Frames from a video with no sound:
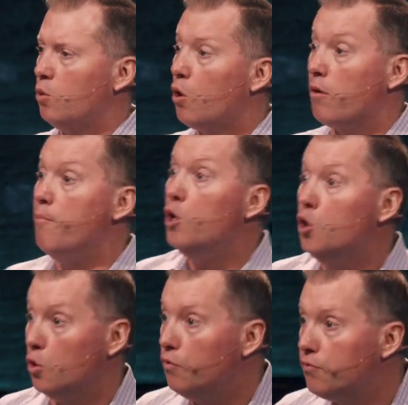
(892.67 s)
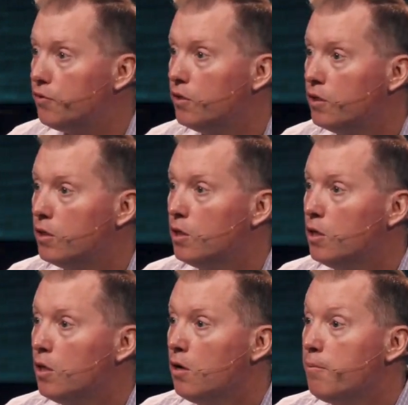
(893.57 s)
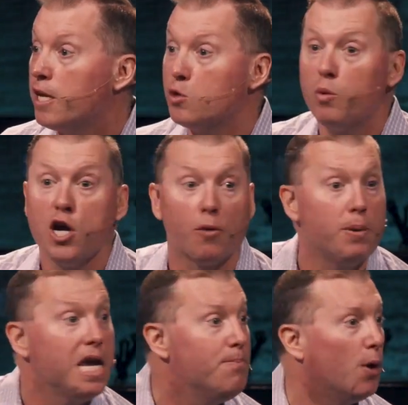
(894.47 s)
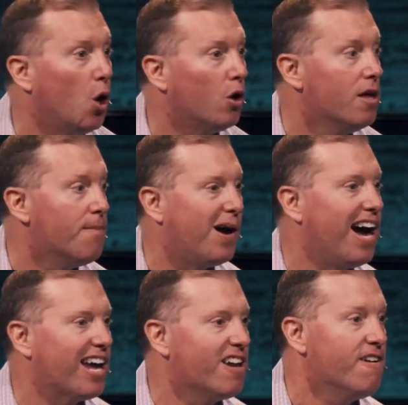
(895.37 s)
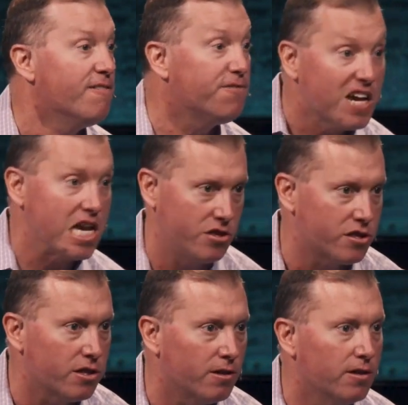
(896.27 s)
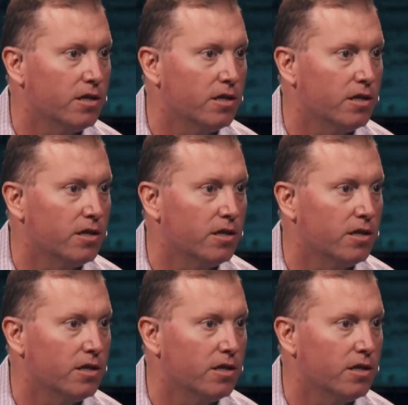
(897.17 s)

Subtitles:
We're to move because we are people by faith,